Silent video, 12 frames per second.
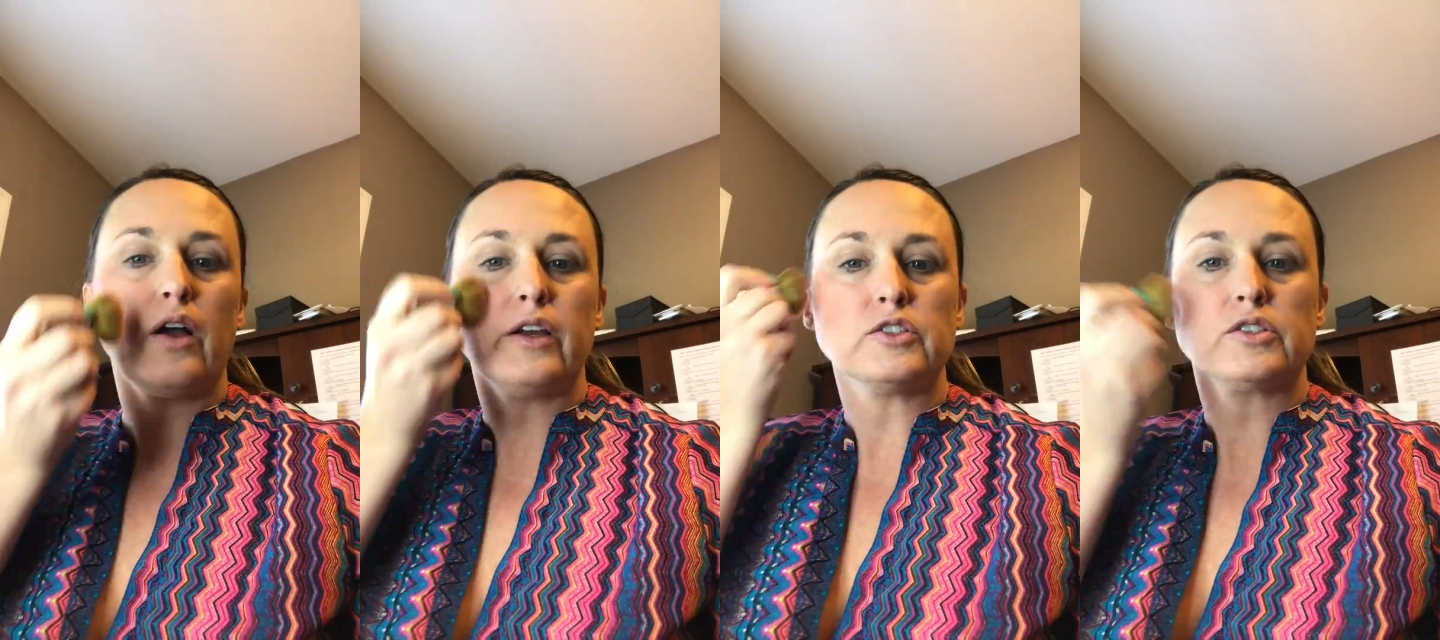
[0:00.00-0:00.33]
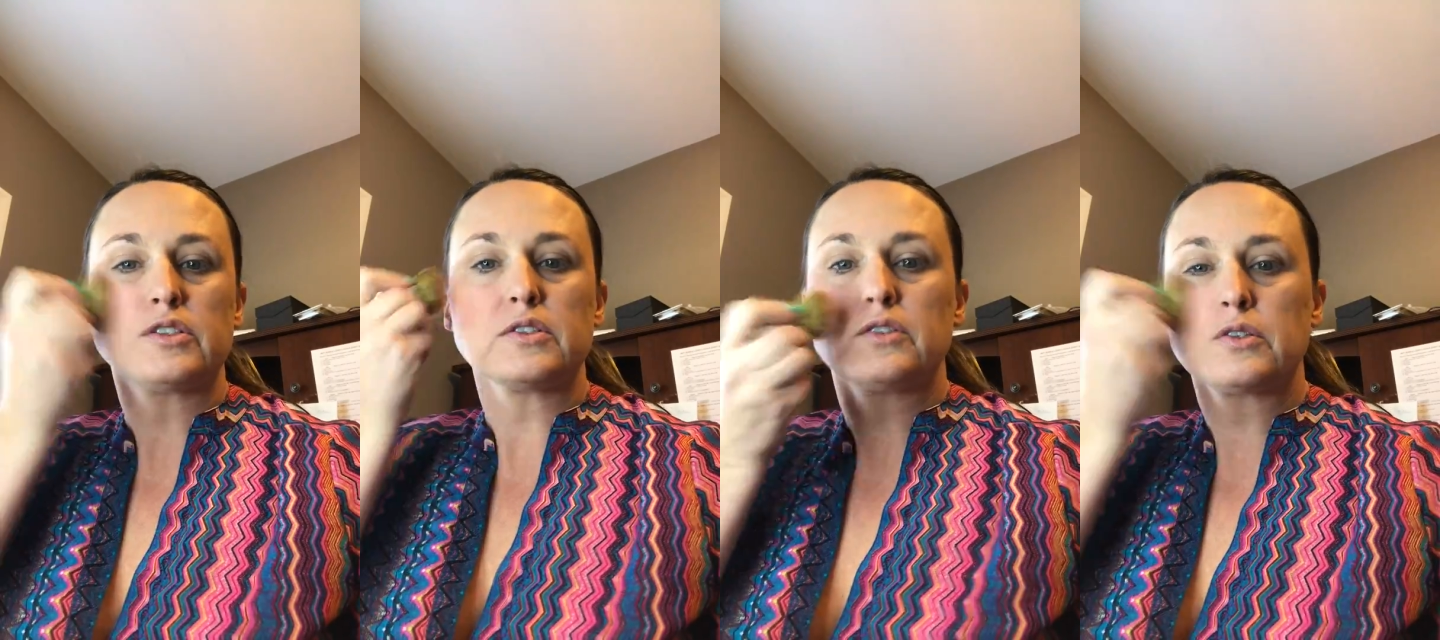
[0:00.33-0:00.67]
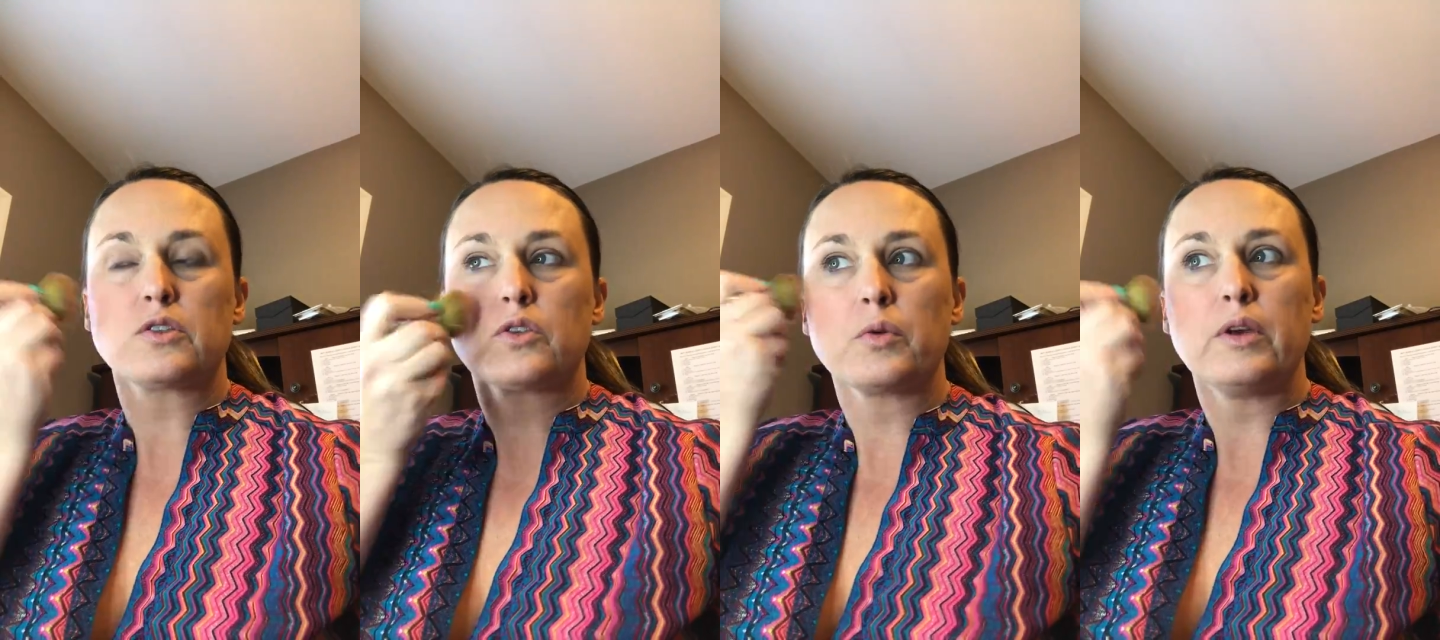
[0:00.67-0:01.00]
It just
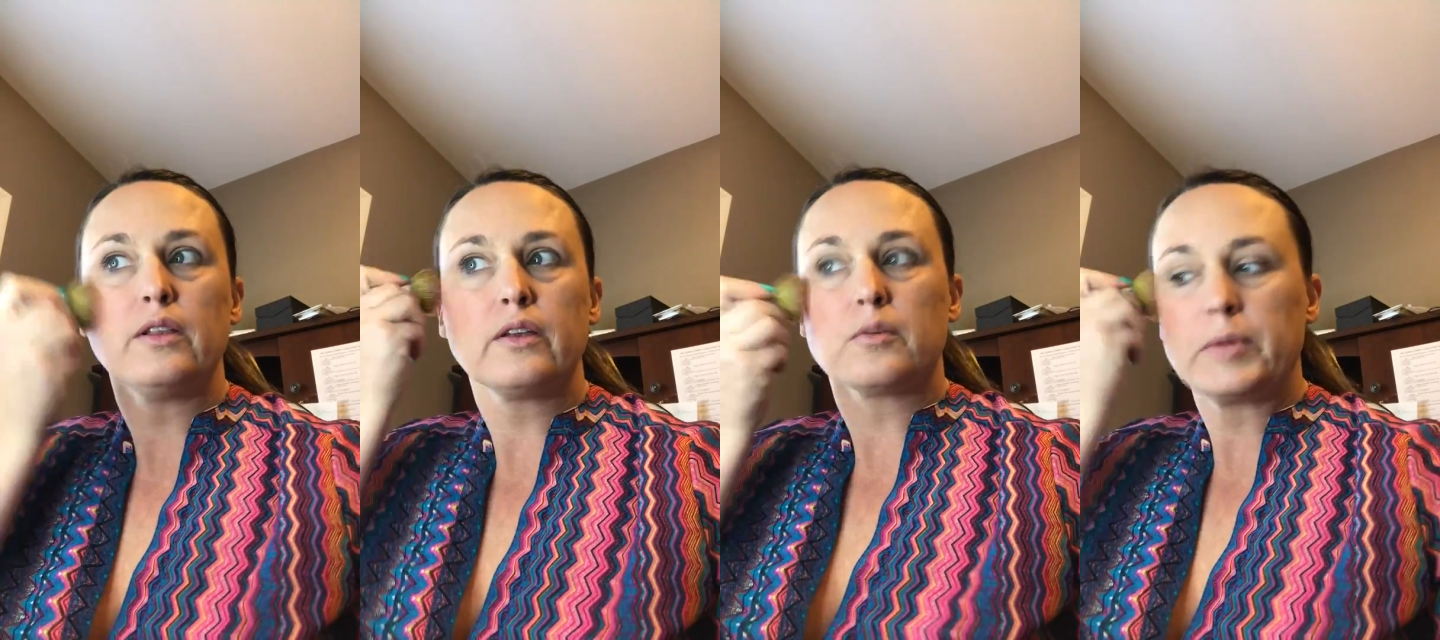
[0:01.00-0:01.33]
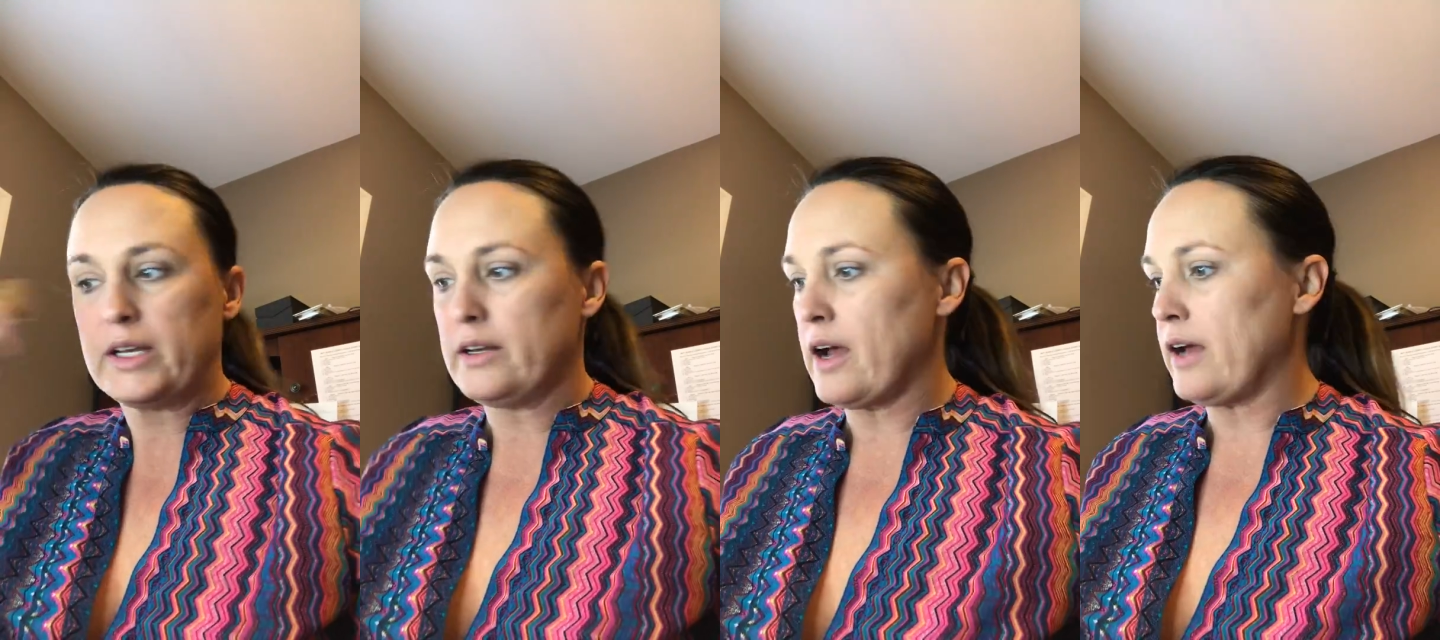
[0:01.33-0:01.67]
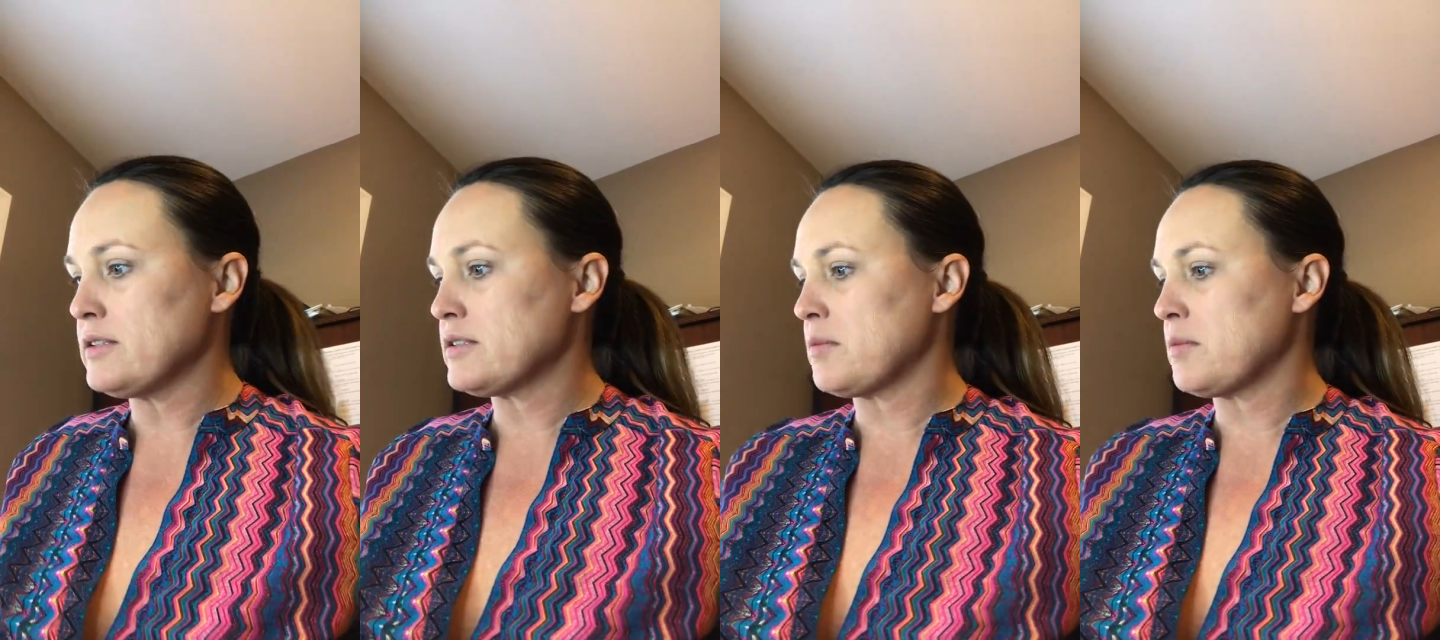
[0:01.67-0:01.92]
3 little bitty dots.